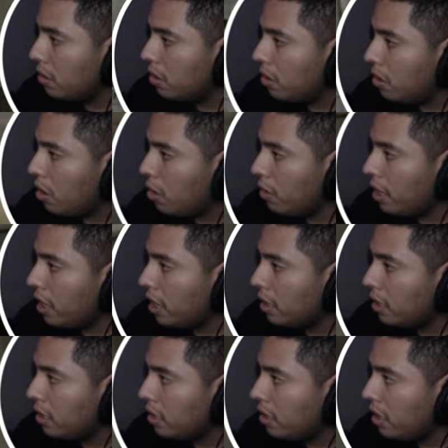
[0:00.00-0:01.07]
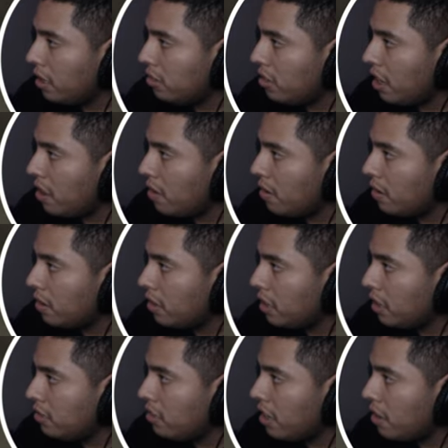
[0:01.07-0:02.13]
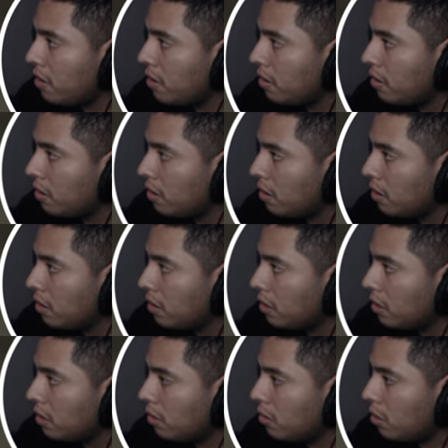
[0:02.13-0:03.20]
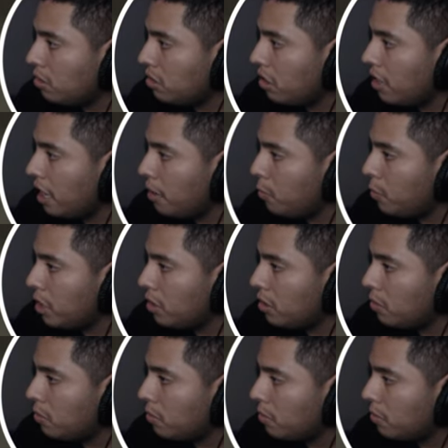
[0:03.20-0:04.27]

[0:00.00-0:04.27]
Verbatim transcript: Okay, he's there. He's there. Close the damn window.